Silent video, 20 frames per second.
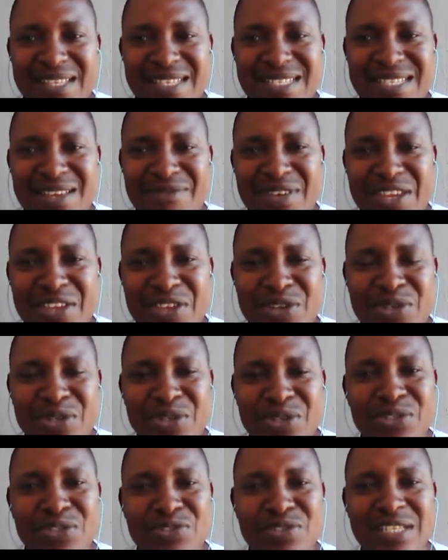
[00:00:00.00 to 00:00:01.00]
giving
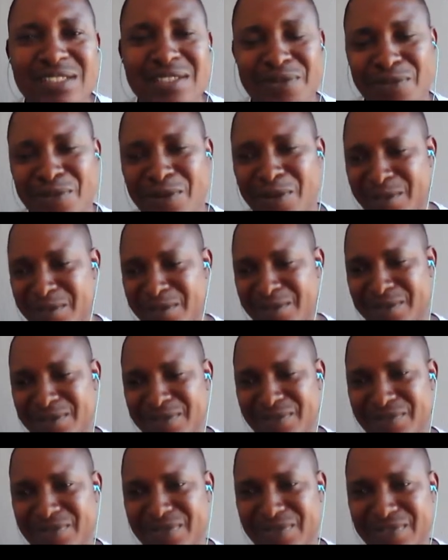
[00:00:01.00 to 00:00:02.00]
you 24.
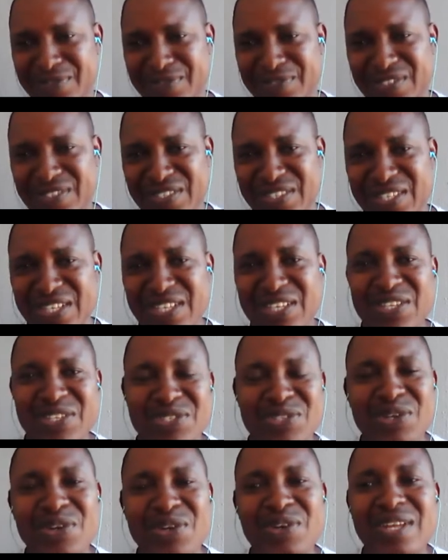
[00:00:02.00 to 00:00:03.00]

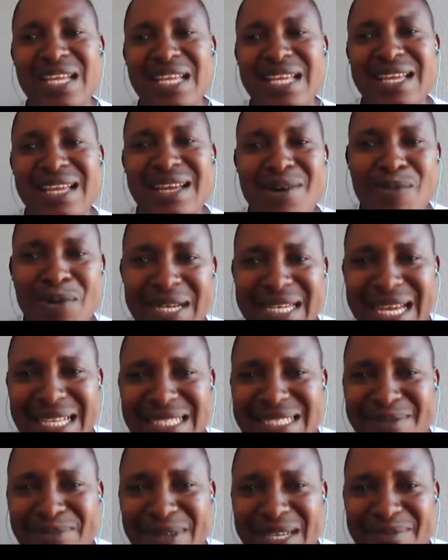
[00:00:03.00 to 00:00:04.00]
So what that
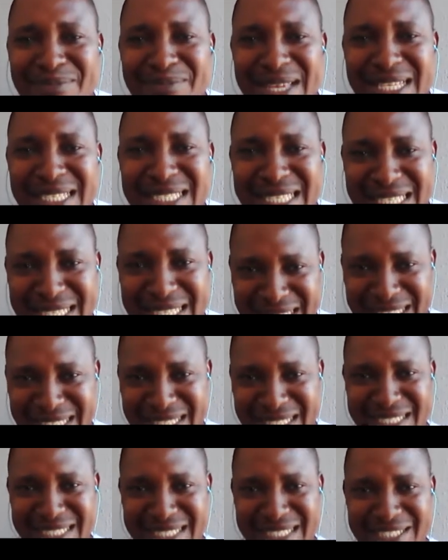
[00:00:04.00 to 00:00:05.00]
simply means is
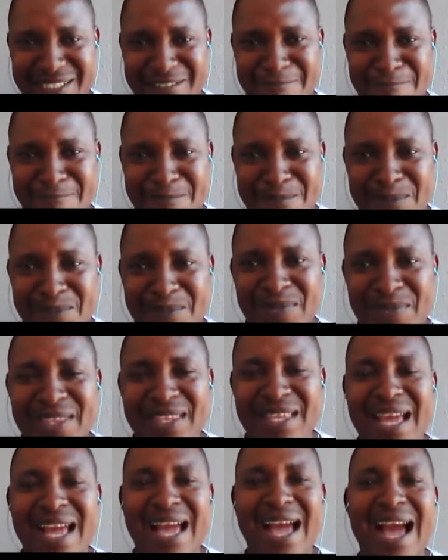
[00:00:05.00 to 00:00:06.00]
this:
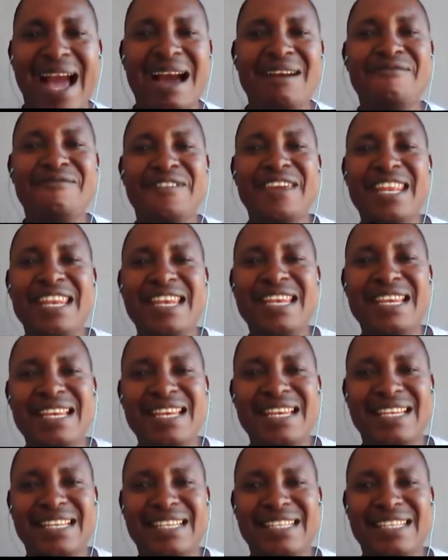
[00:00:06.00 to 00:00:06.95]
having